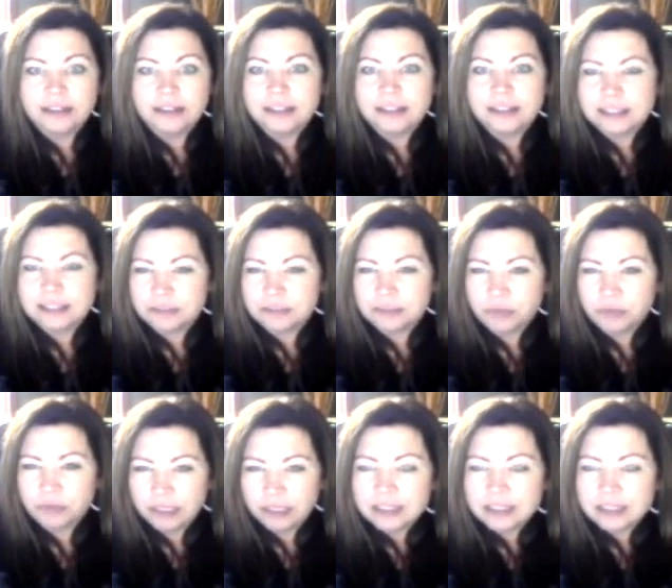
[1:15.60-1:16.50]
it's
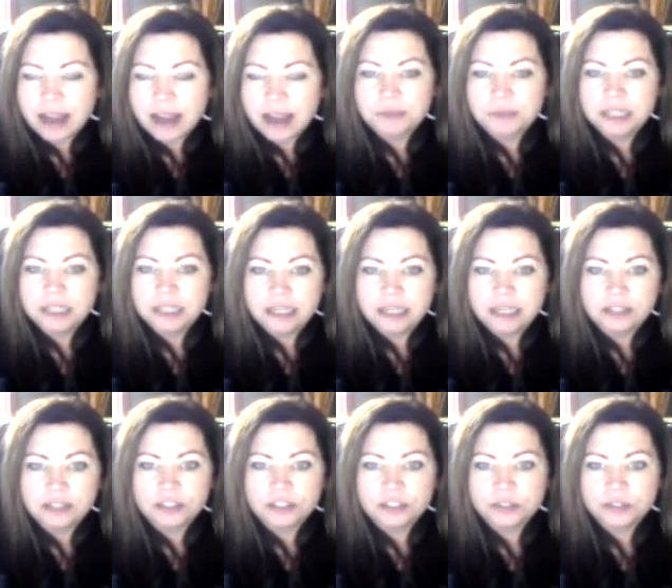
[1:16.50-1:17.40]
really
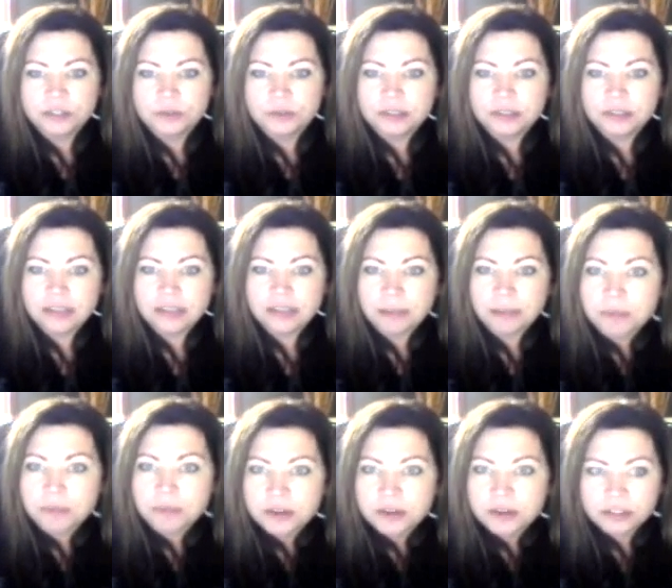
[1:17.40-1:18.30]
tempting to
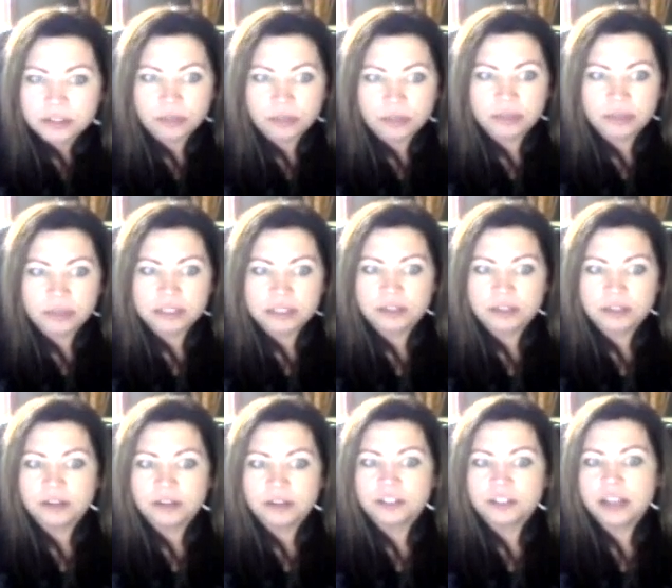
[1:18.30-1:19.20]
skip most of the
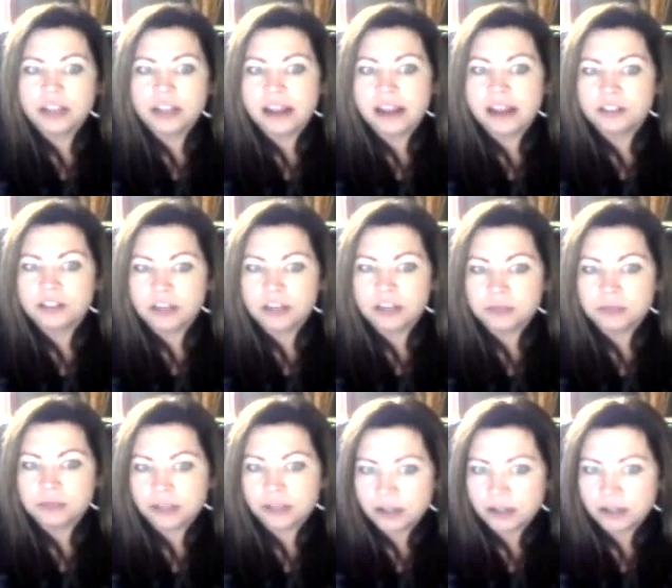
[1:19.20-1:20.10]
research and jump
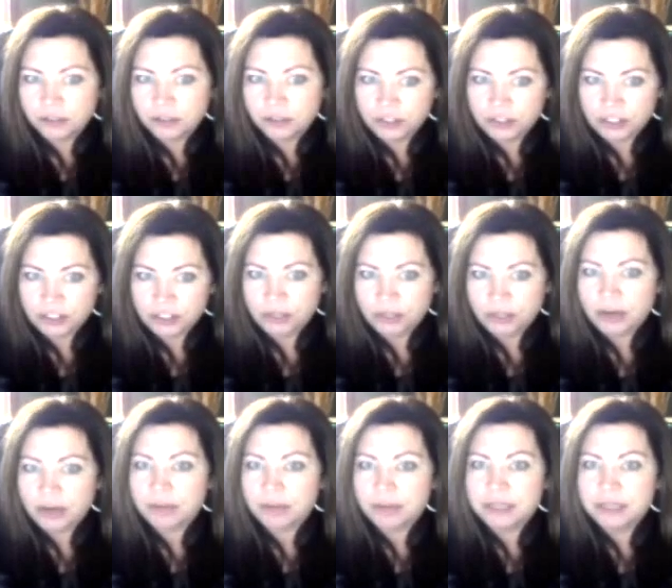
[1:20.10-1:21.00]
to the conclusions and the
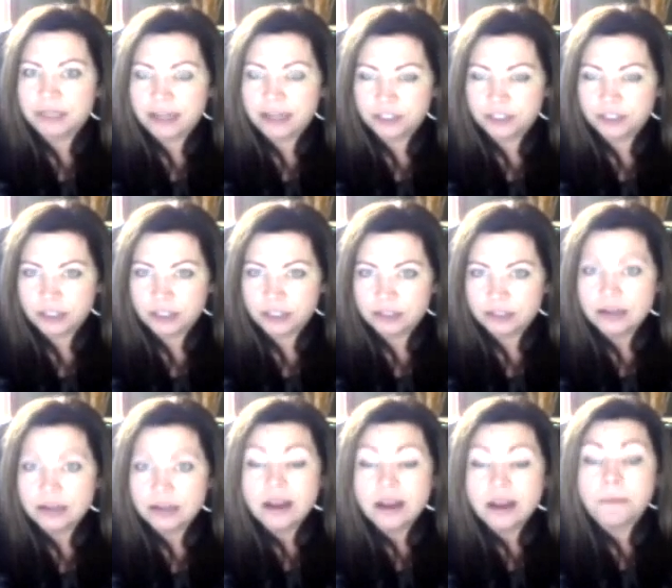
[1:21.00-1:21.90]
recommendations,
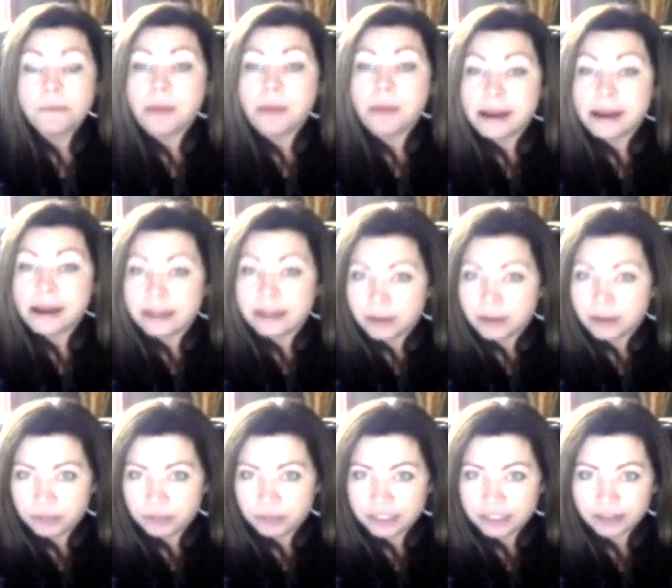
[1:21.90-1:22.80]
but I
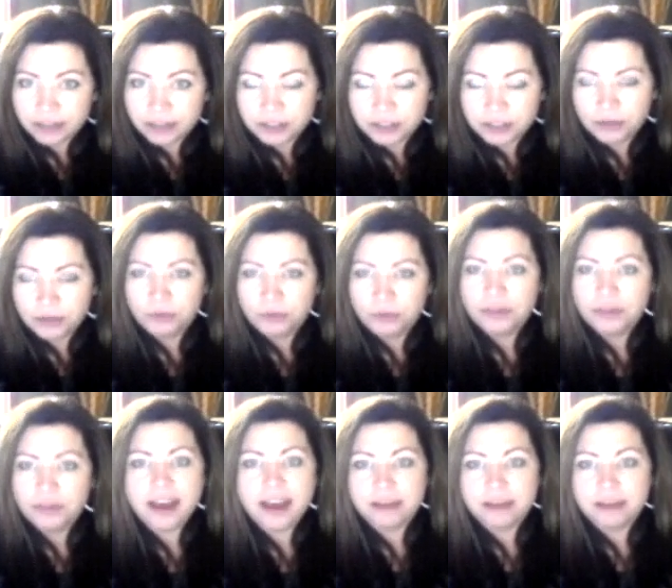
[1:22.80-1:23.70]
would tell you
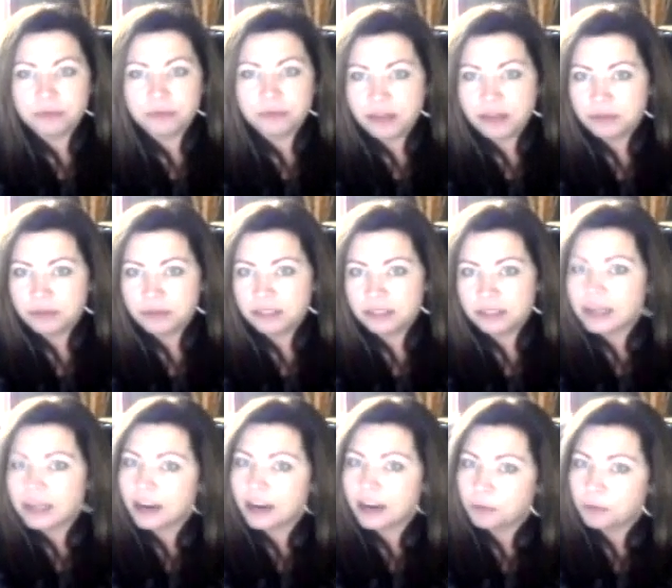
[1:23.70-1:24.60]
that would be a
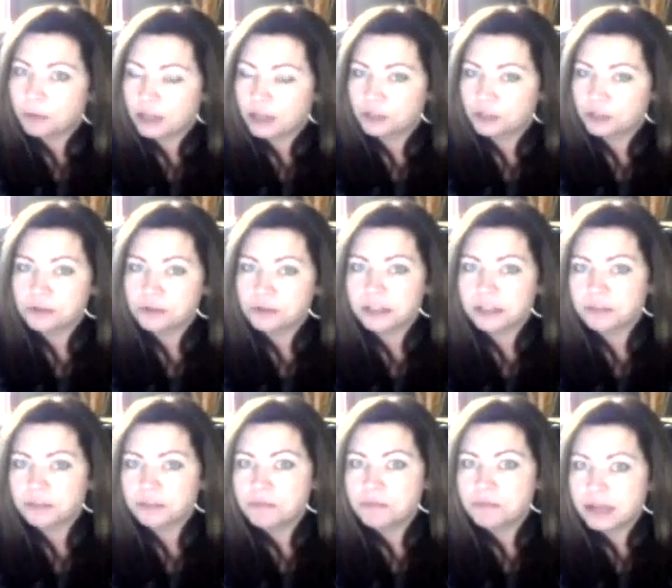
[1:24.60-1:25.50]
mistake because you're going
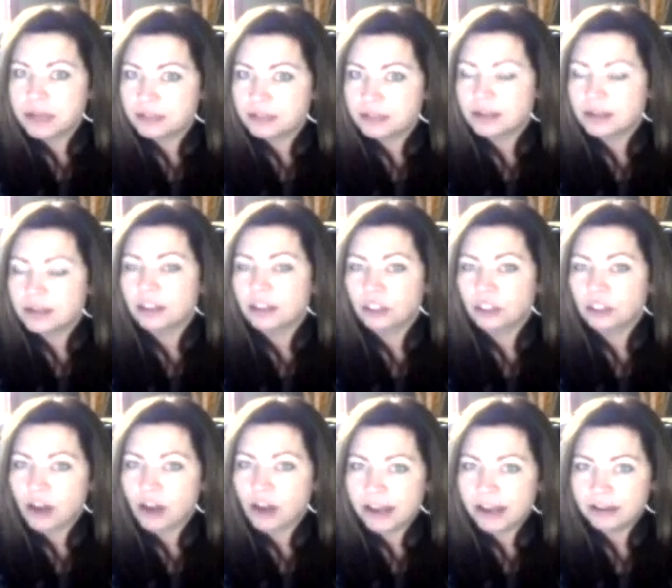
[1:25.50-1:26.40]
to miss a
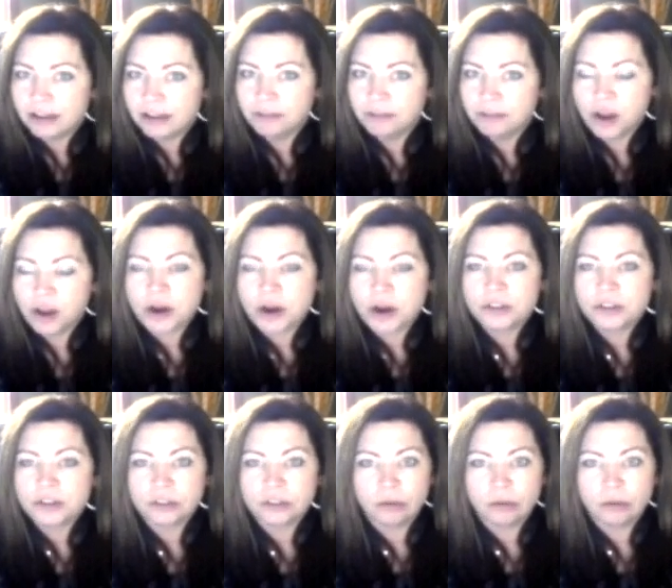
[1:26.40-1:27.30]
lot of the heart
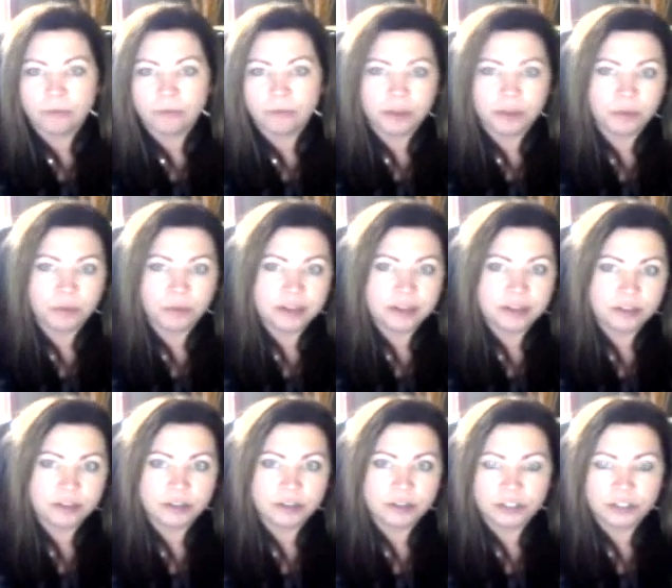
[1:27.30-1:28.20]
and soul of what the
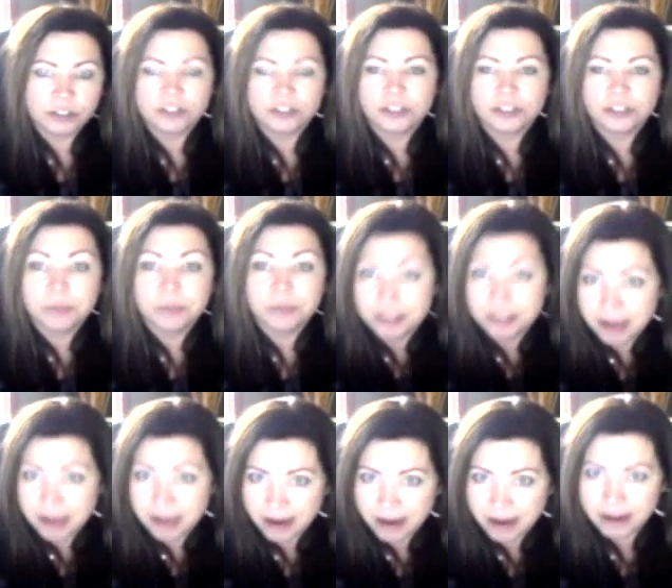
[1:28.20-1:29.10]
research should be
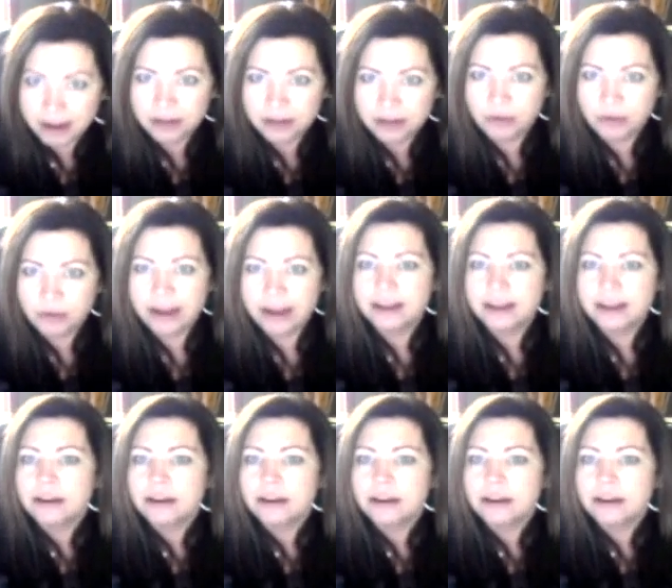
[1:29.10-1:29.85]
saying anyway,